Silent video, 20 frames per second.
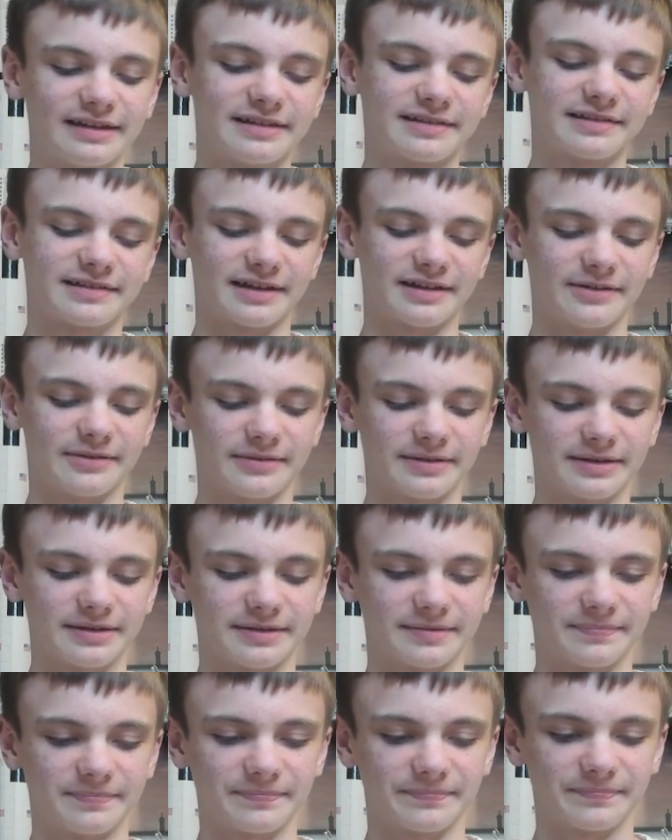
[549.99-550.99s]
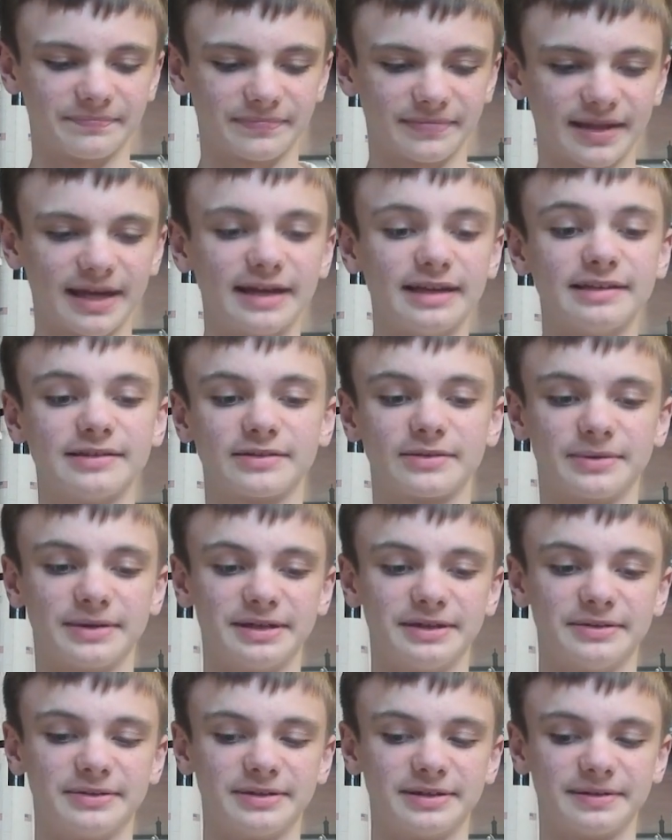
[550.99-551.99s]
So that is quite
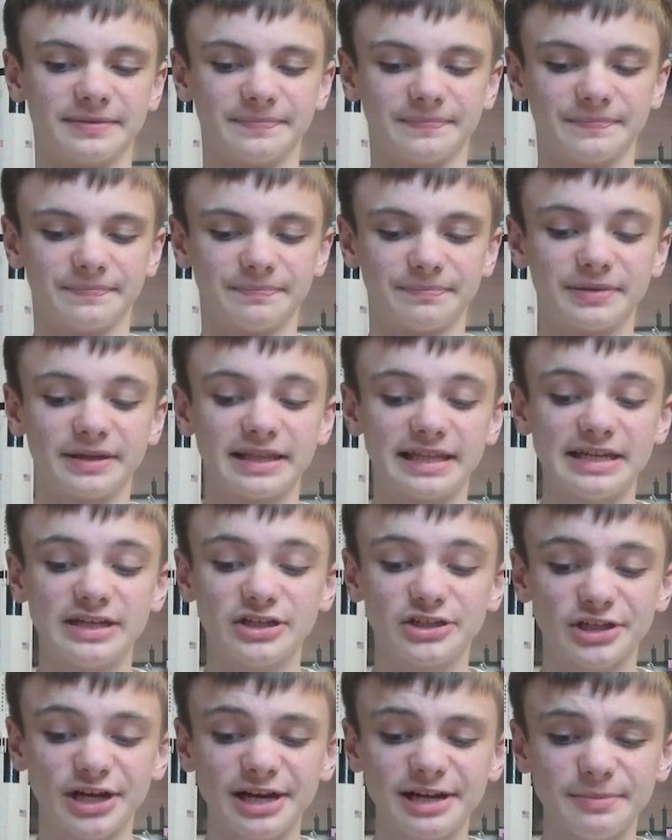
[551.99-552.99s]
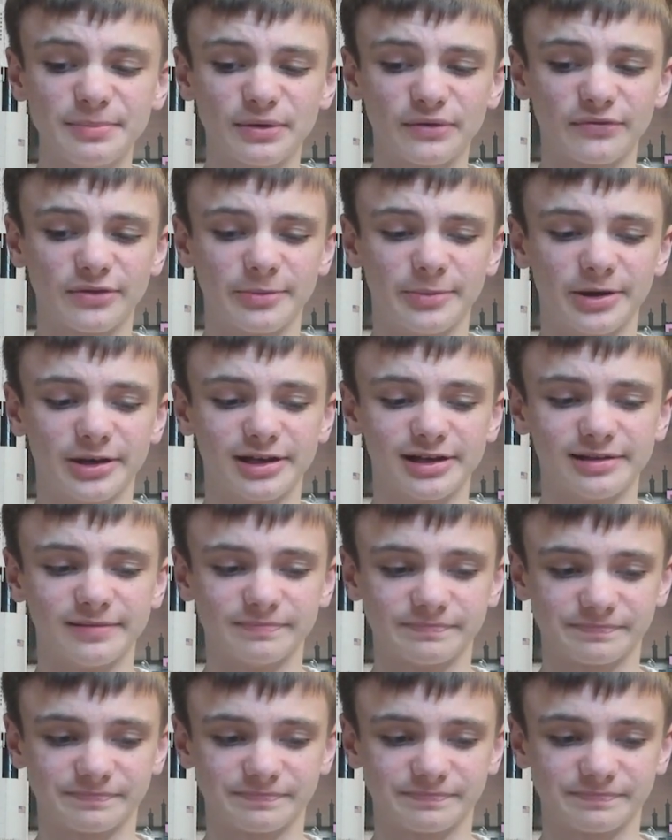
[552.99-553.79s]
annoying. But the shape of the model